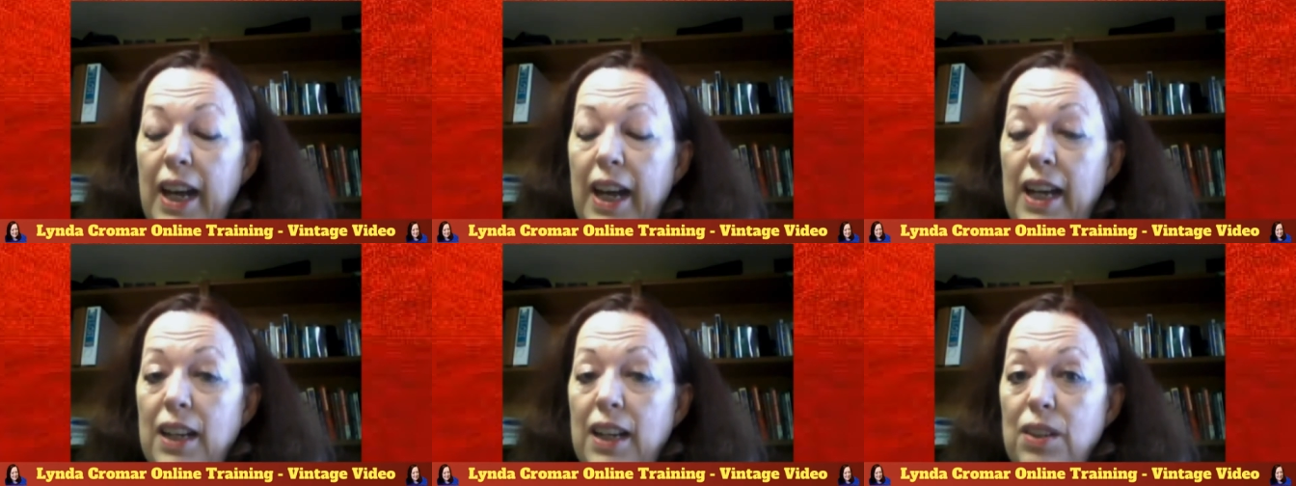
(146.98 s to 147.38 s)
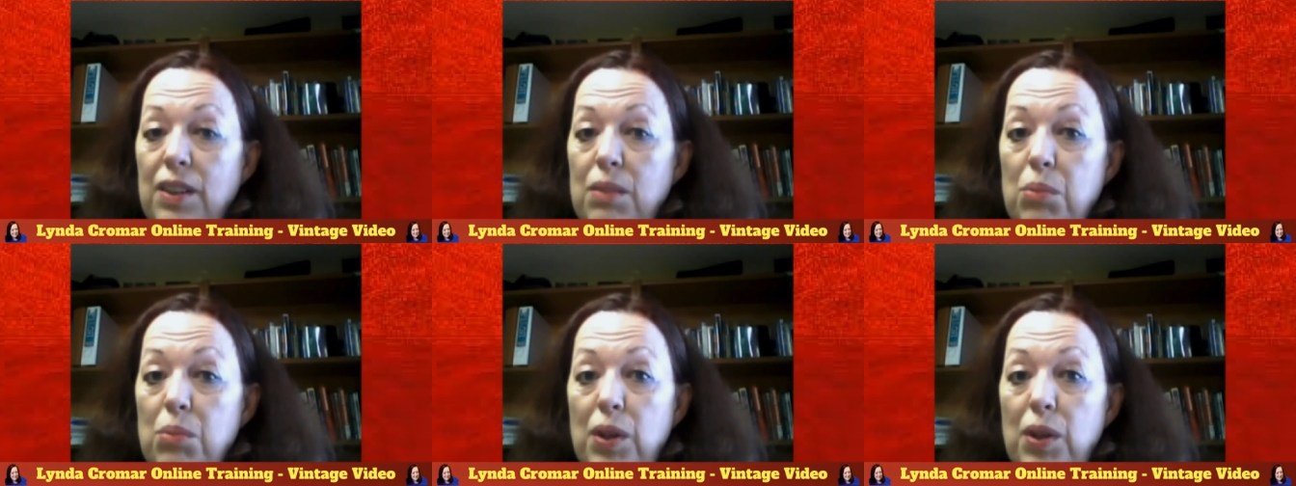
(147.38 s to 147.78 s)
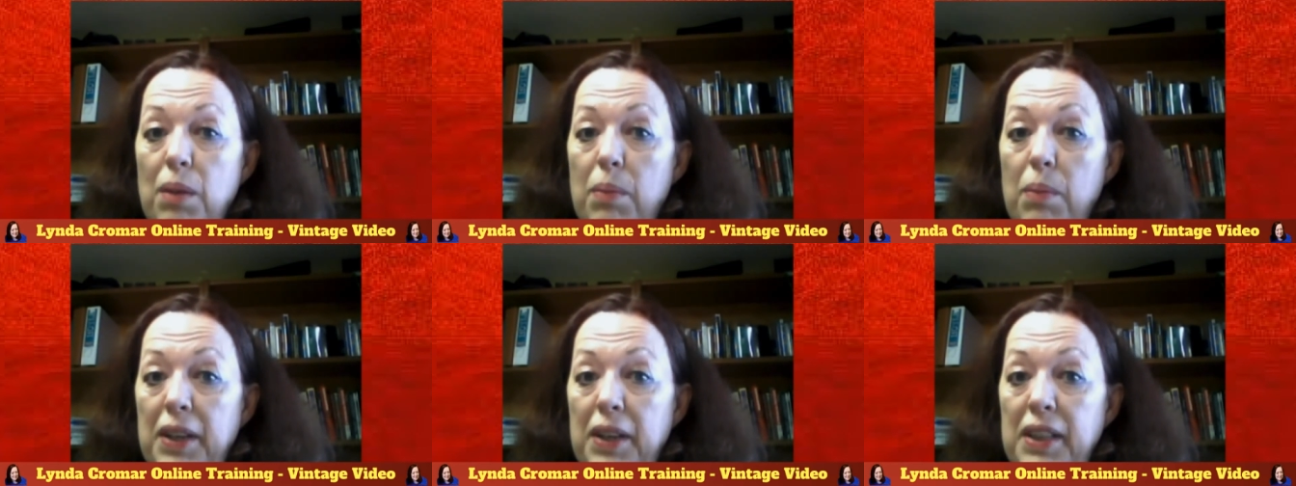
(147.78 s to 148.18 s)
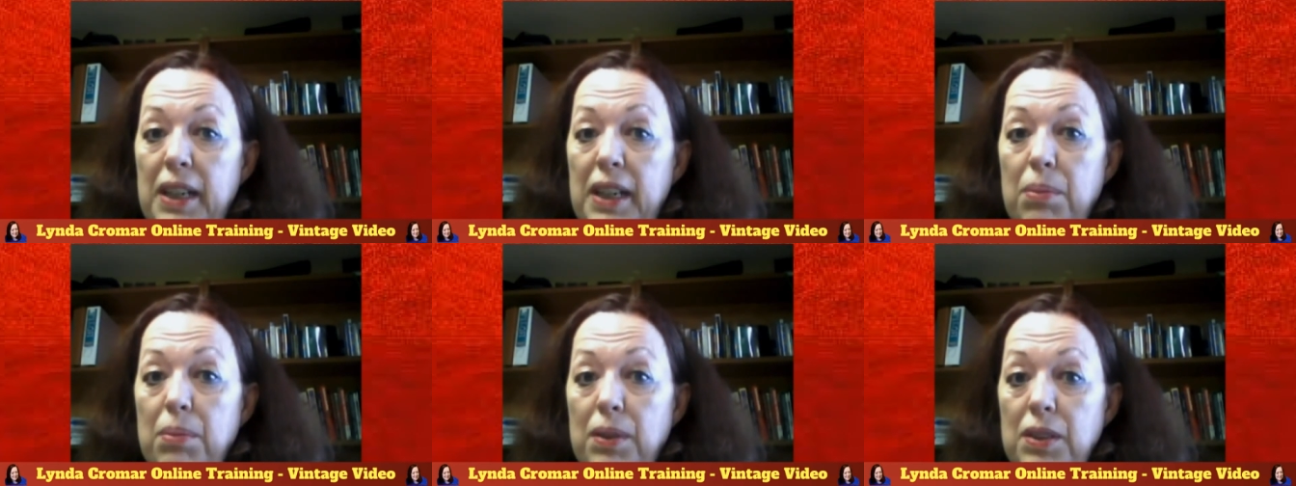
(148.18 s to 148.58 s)
and learn more about
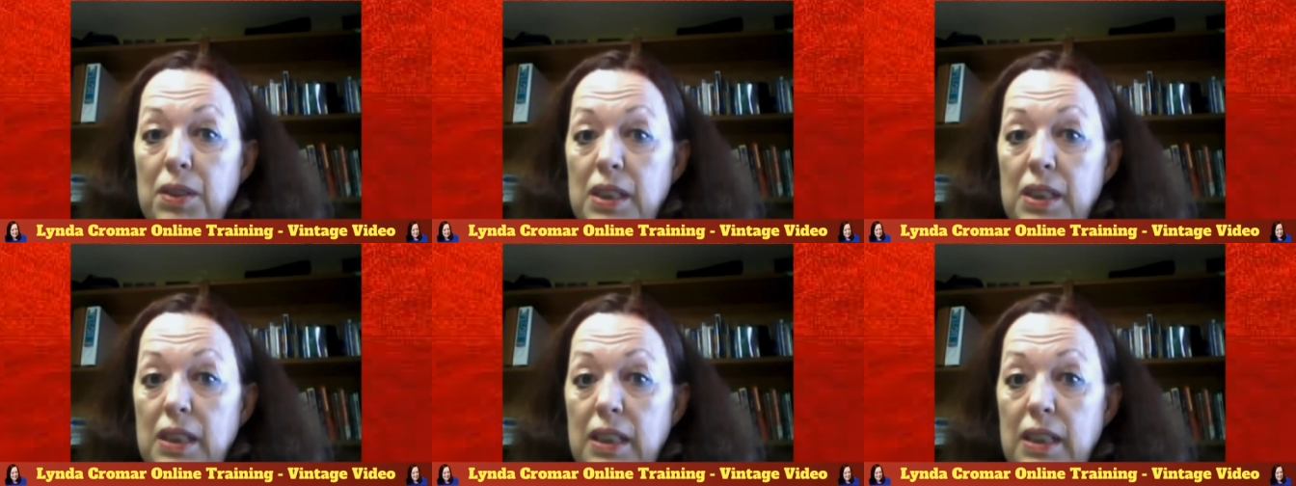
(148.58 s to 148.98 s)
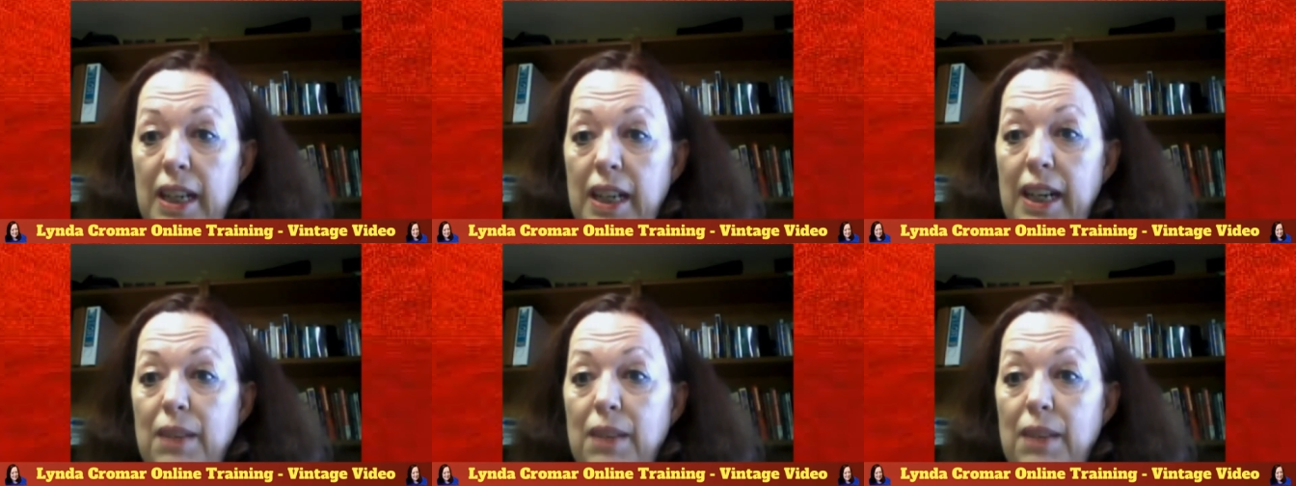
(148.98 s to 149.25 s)
that person.